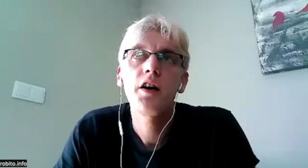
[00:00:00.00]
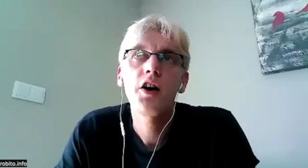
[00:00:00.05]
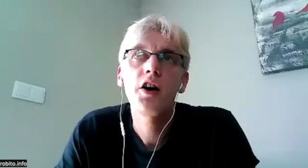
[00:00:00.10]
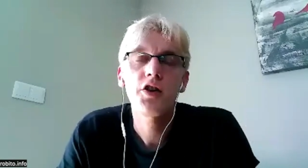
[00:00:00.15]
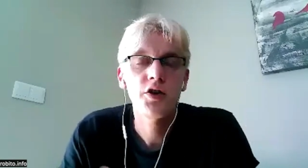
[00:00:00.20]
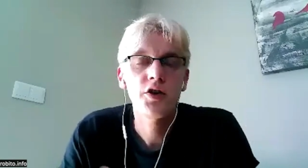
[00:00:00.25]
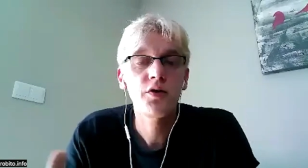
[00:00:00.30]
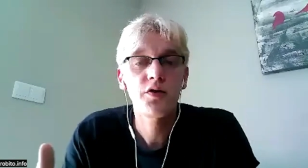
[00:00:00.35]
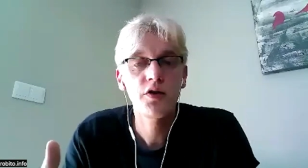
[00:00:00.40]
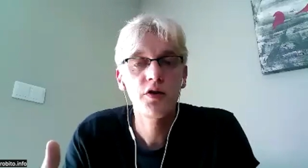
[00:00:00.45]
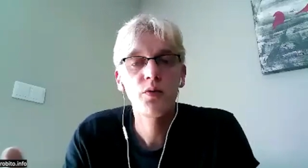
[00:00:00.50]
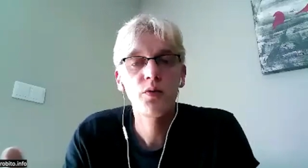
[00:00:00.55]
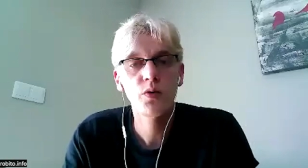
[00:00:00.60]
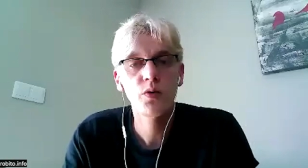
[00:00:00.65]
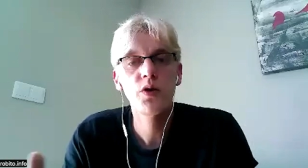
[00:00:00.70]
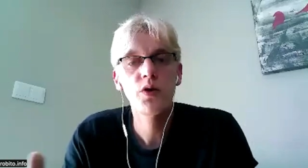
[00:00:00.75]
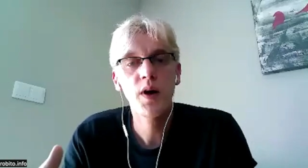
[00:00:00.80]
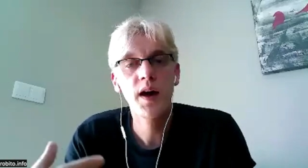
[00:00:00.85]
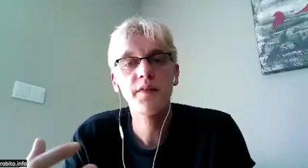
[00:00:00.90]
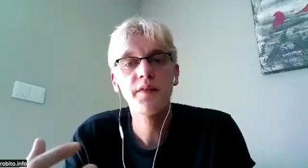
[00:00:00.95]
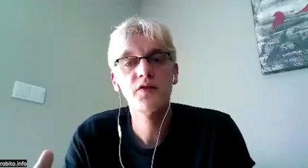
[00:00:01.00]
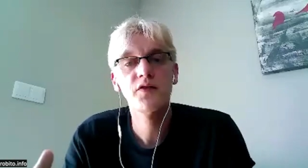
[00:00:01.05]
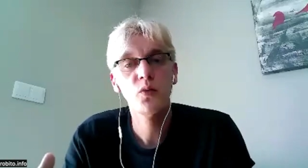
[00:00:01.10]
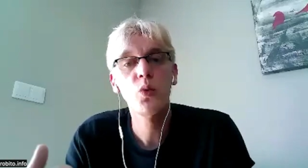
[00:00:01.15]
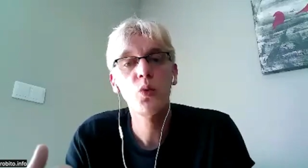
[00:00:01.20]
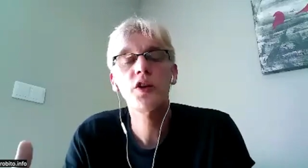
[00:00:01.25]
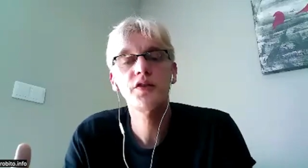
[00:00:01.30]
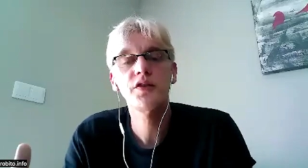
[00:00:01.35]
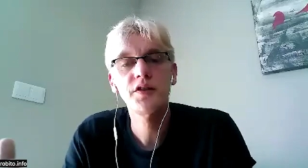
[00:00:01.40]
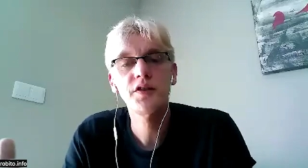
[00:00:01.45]
You have to
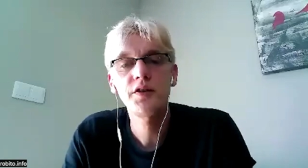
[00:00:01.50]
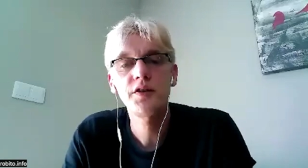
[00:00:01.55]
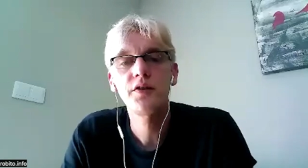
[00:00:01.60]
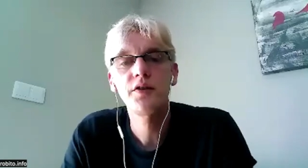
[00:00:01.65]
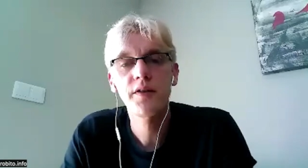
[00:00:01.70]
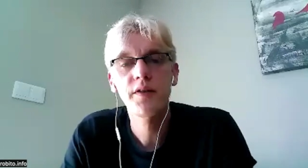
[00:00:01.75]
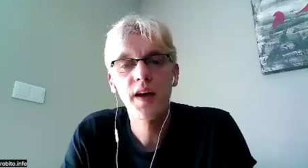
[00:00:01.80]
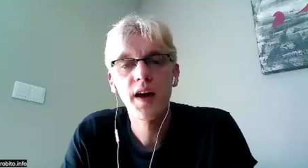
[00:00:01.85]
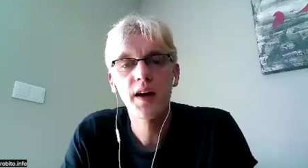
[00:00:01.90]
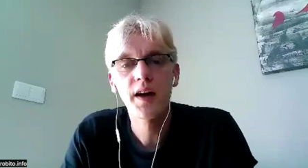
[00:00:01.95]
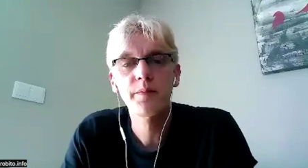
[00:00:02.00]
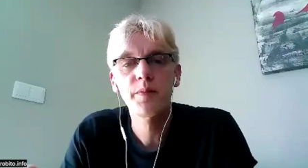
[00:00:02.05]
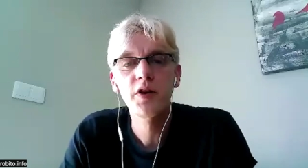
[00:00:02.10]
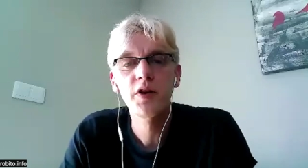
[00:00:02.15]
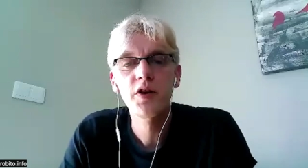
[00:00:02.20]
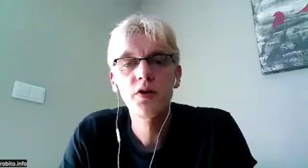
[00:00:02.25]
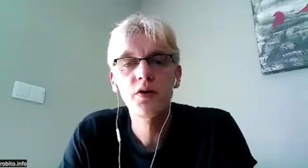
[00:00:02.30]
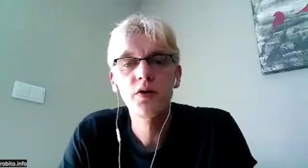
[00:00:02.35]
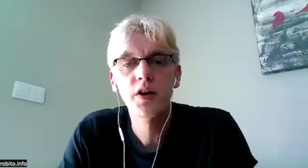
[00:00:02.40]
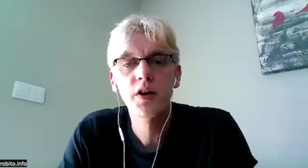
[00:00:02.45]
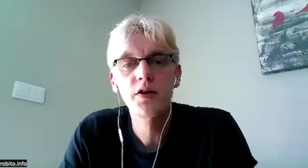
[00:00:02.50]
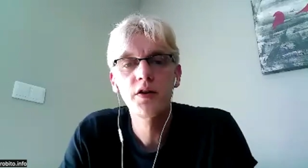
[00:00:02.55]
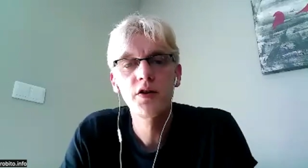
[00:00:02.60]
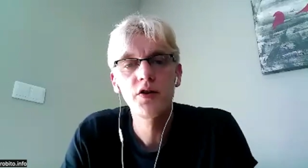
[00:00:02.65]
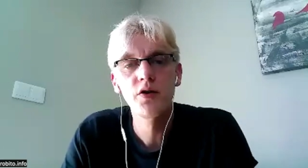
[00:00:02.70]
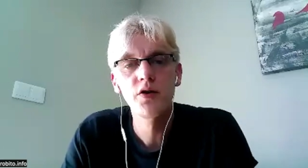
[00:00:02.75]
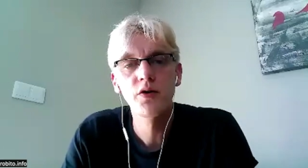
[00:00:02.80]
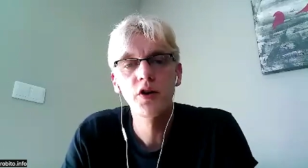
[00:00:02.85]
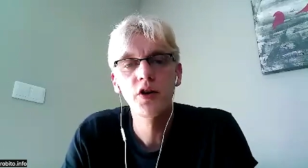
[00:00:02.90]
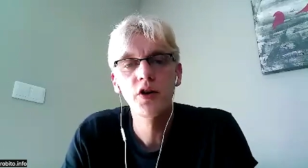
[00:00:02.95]
want to do that, but you can
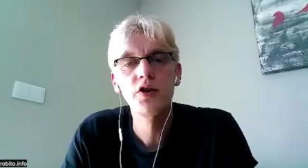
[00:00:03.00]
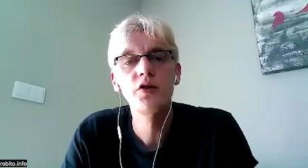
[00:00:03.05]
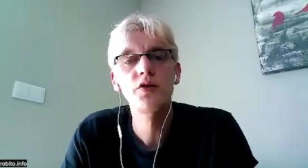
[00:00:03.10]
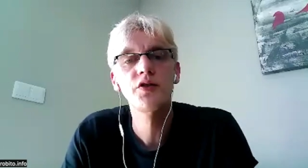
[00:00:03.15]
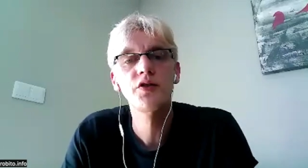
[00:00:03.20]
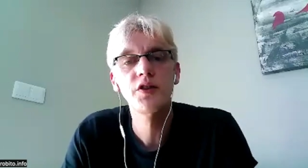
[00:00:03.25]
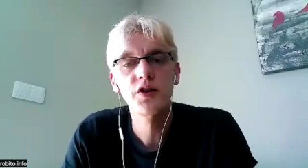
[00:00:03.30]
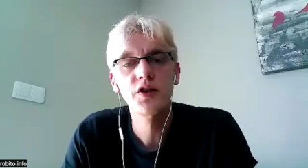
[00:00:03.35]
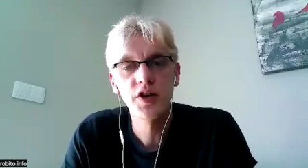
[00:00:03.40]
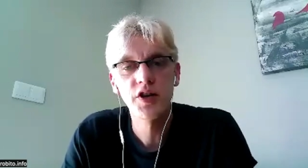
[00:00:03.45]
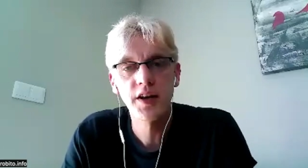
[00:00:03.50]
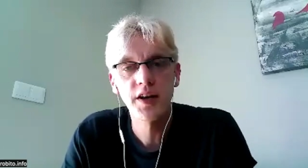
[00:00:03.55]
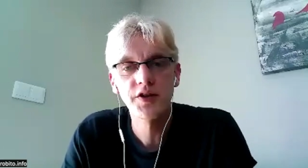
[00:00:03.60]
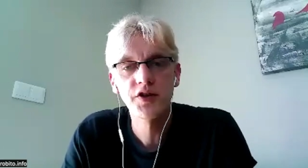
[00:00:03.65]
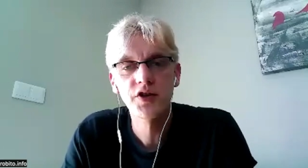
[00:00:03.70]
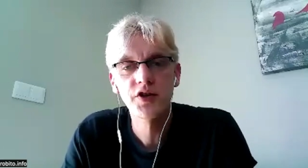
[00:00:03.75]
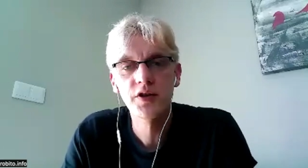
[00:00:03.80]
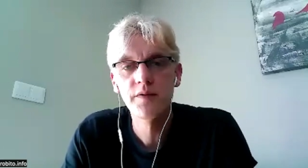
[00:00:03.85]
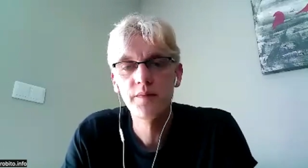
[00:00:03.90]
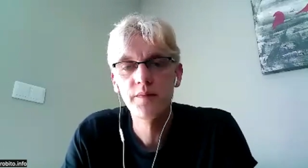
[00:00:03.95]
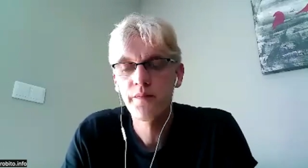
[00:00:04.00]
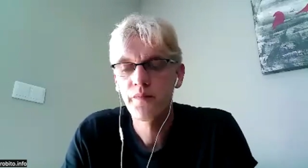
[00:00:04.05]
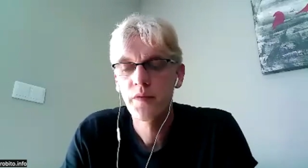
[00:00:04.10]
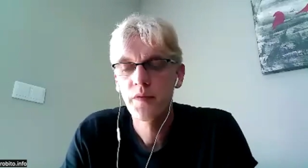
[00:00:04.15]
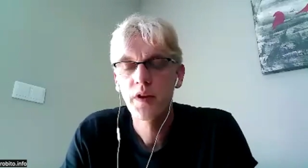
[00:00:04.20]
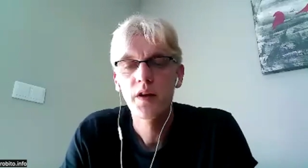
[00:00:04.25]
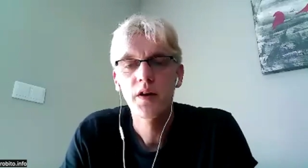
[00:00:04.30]
use suggestion.